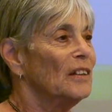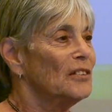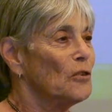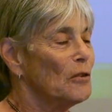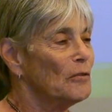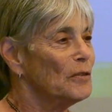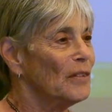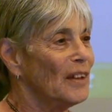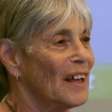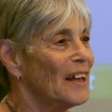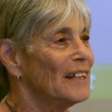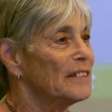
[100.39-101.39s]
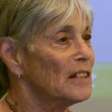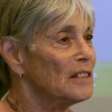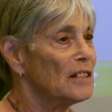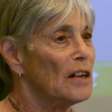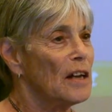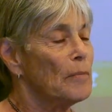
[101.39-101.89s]
So and it
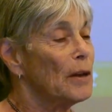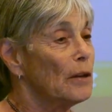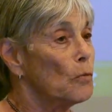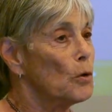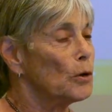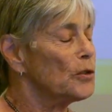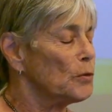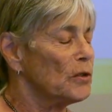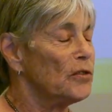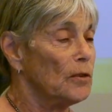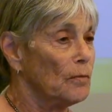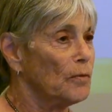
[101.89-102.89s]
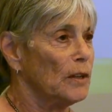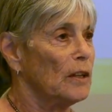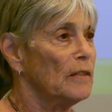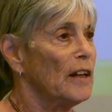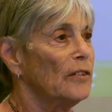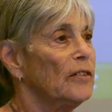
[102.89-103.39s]
does not, but it works with
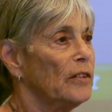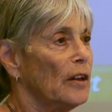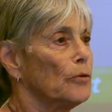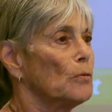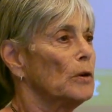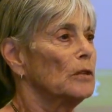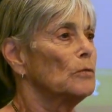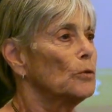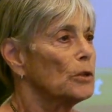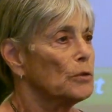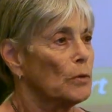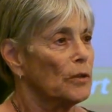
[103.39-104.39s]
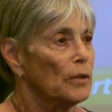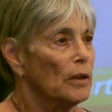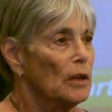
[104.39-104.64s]
Symphony. That's the other one it works with.